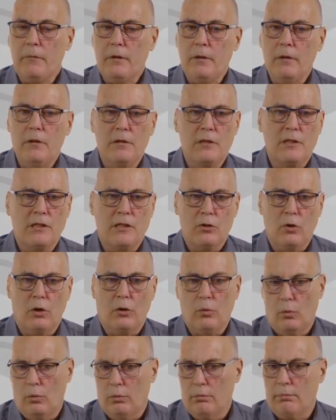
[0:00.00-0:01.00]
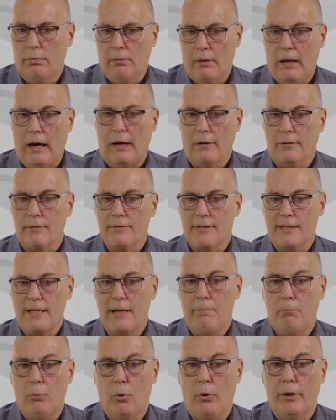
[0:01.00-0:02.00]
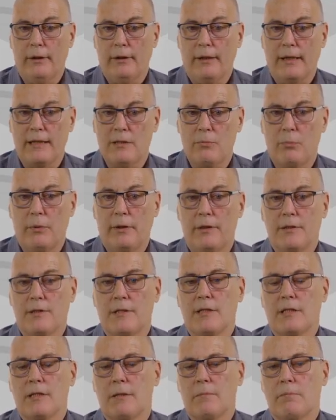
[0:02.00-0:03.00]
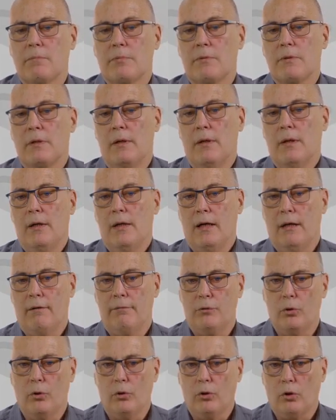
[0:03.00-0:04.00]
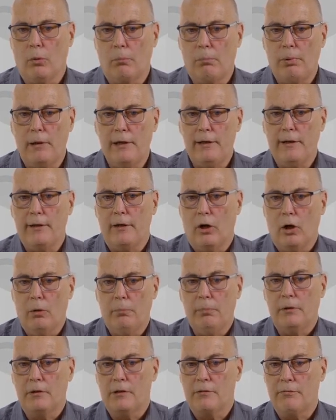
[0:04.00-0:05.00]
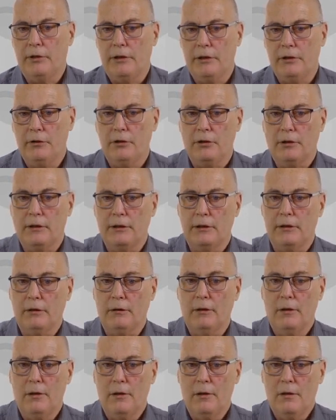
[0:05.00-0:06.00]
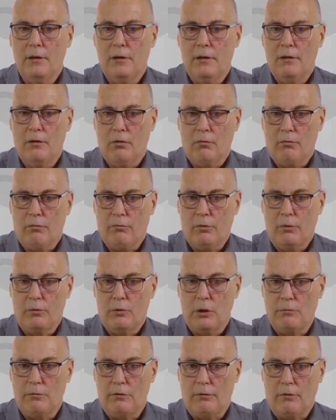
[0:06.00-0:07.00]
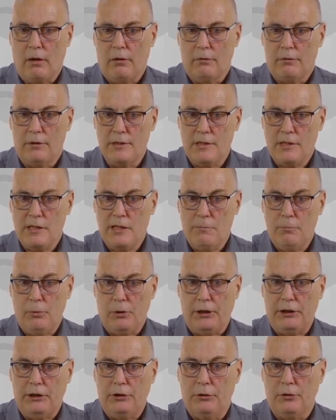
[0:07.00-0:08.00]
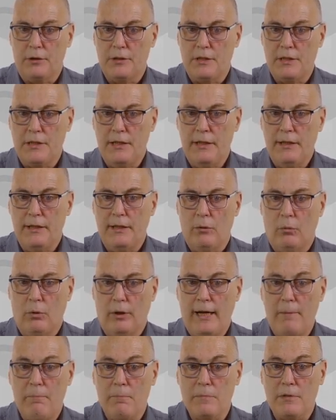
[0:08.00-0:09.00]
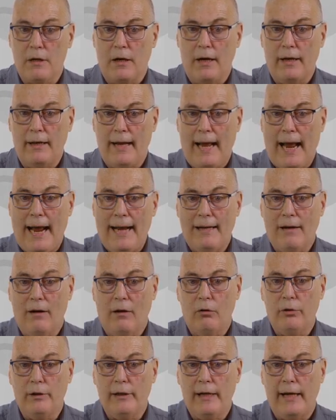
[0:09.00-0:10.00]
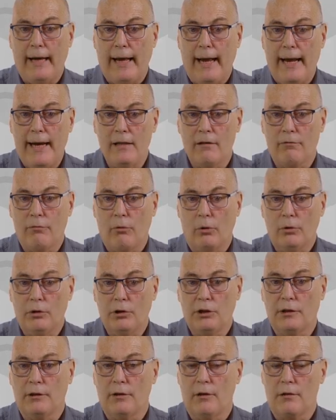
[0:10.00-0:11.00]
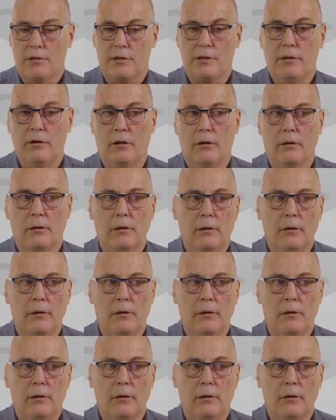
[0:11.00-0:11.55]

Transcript: It's so-called out of step point. That's where the systems have turned completely open. It's very interesting in terms of our distance protection. You can see here what happens at our relay A, the voltage is now 0.